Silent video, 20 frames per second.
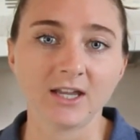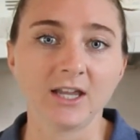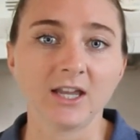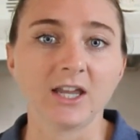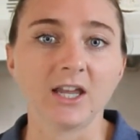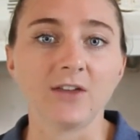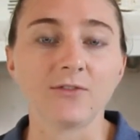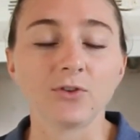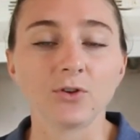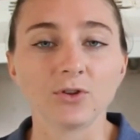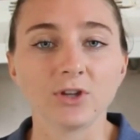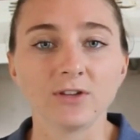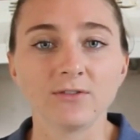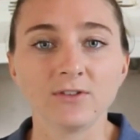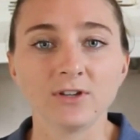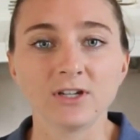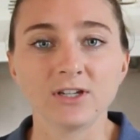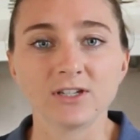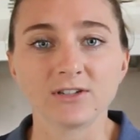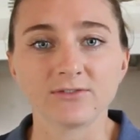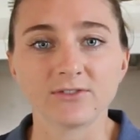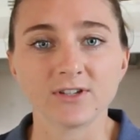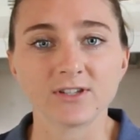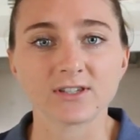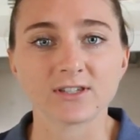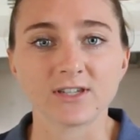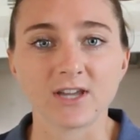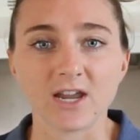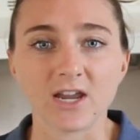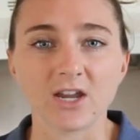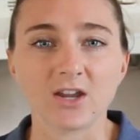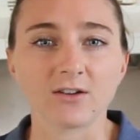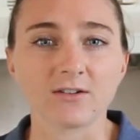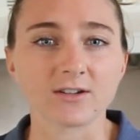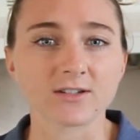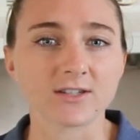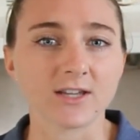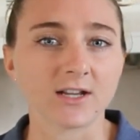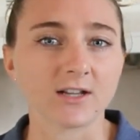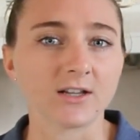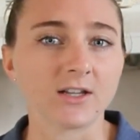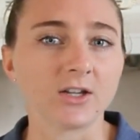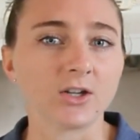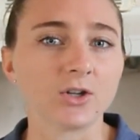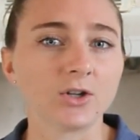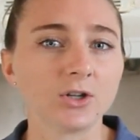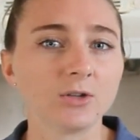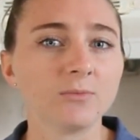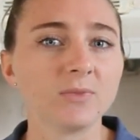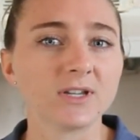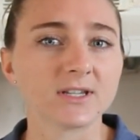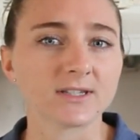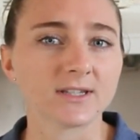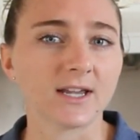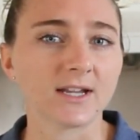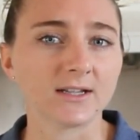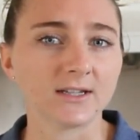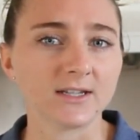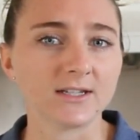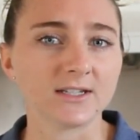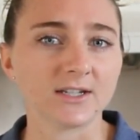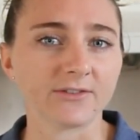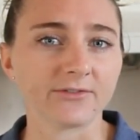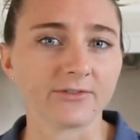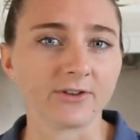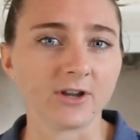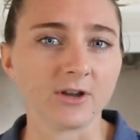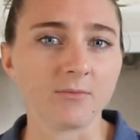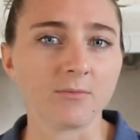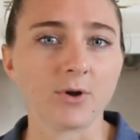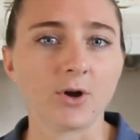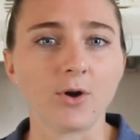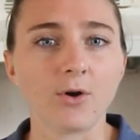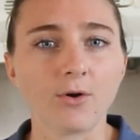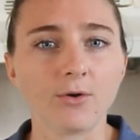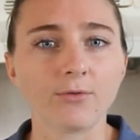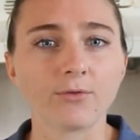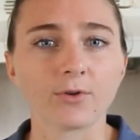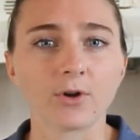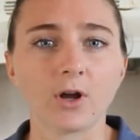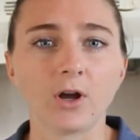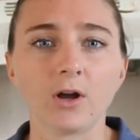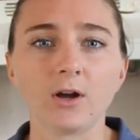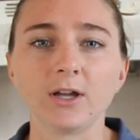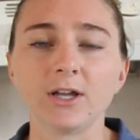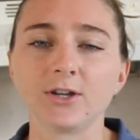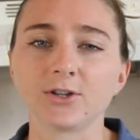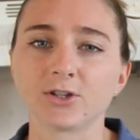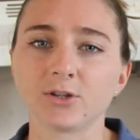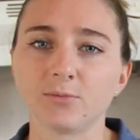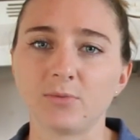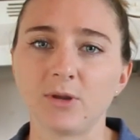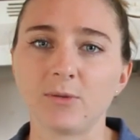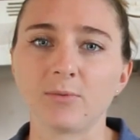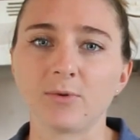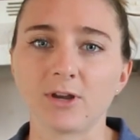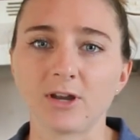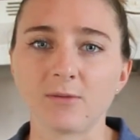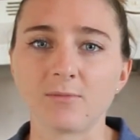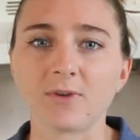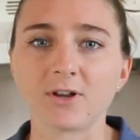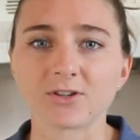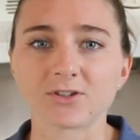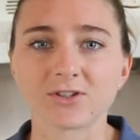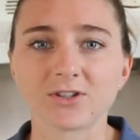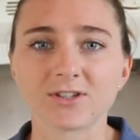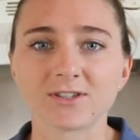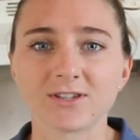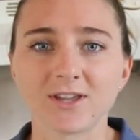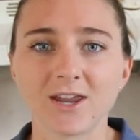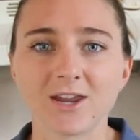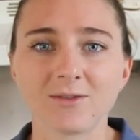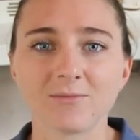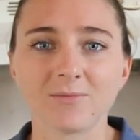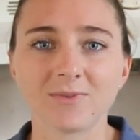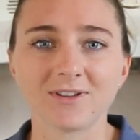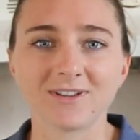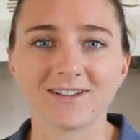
If you live in a different state, your recycling could be slightly different, but overall it should be pretty much the same.